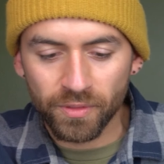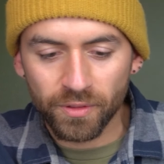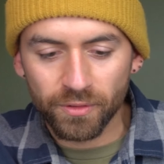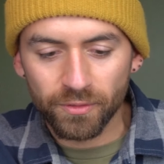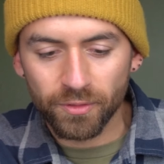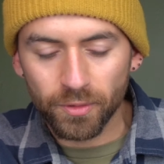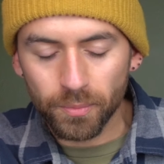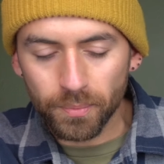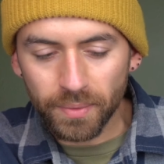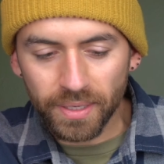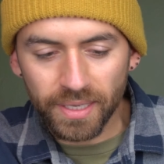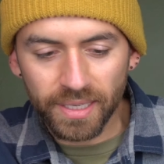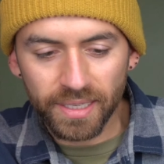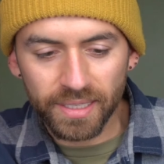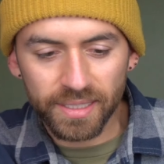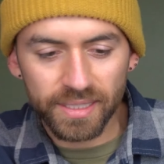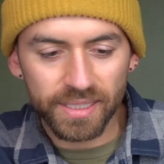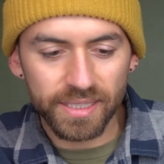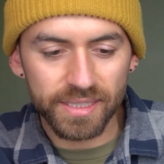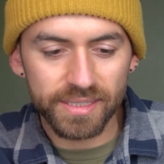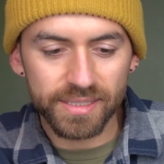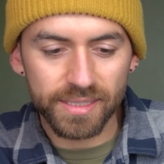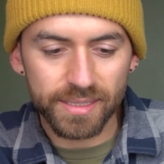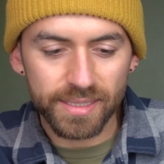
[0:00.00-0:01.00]
for me,
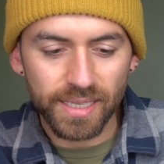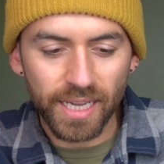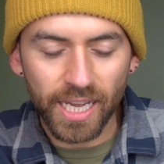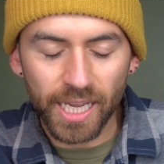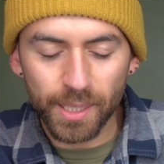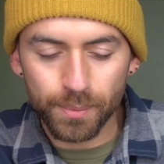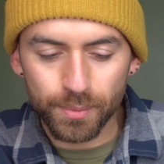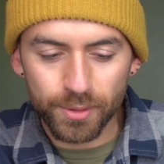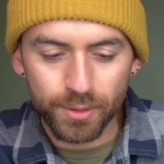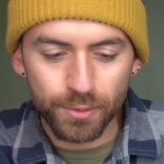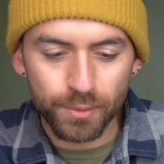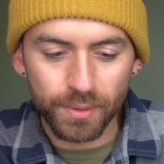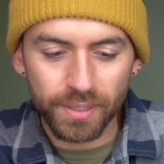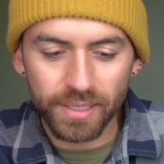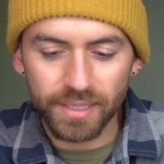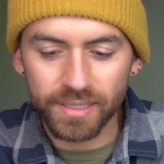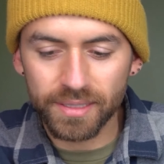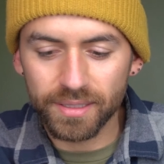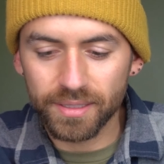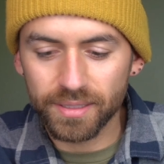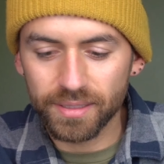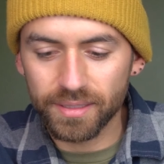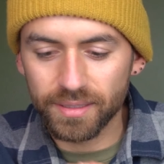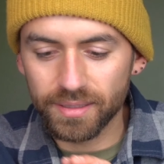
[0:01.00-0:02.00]
it's a tie
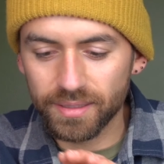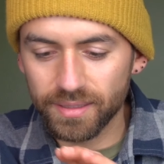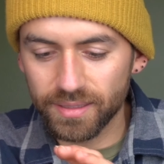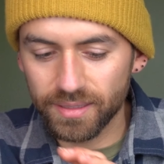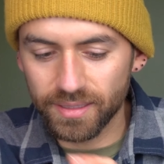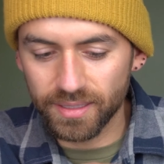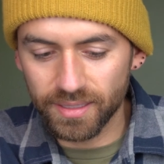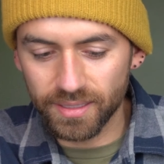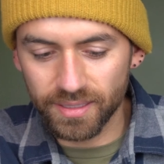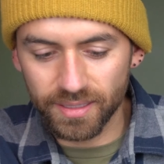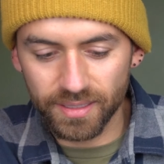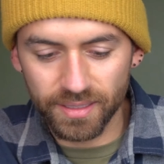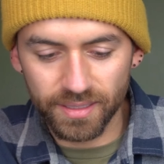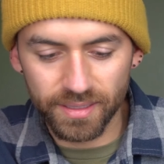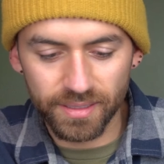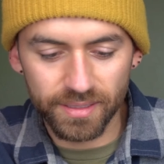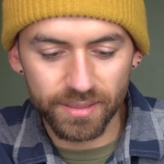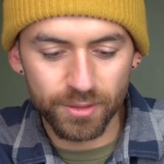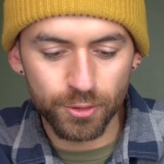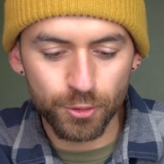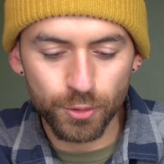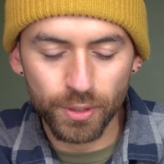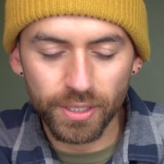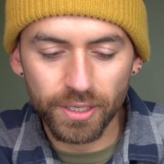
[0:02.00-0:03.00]
between
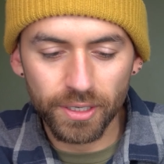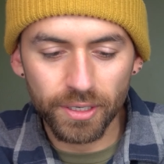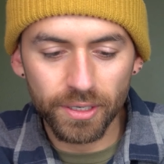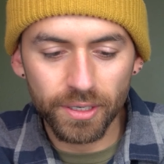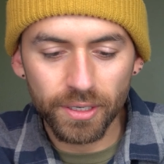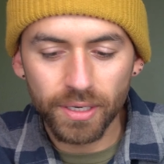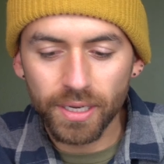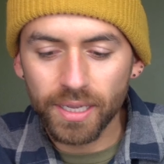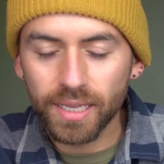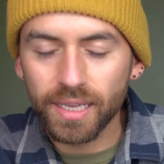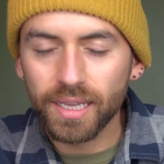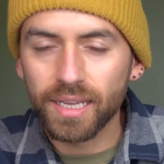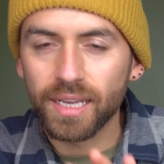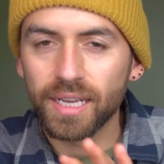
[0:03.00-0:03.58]
the trigger